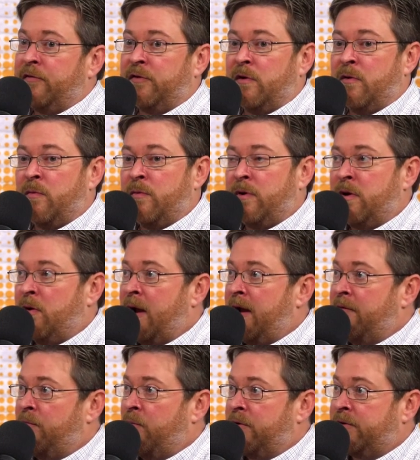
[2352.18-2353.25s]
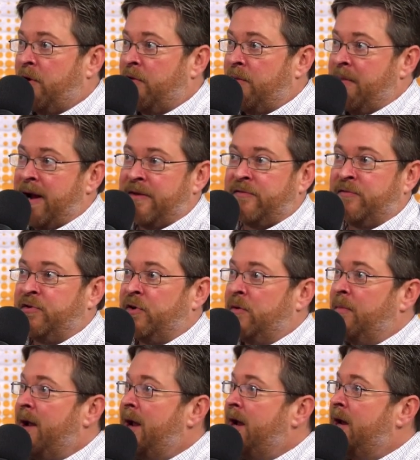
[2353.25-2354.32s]
Also, you have what's called the master
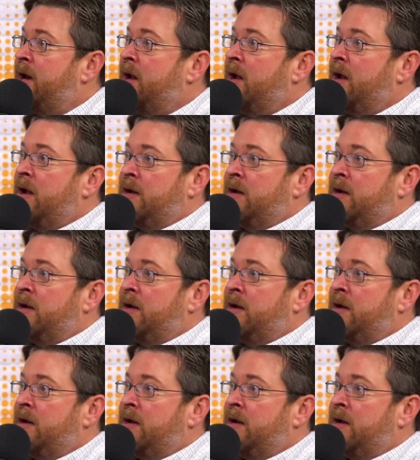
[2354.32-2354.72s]
termite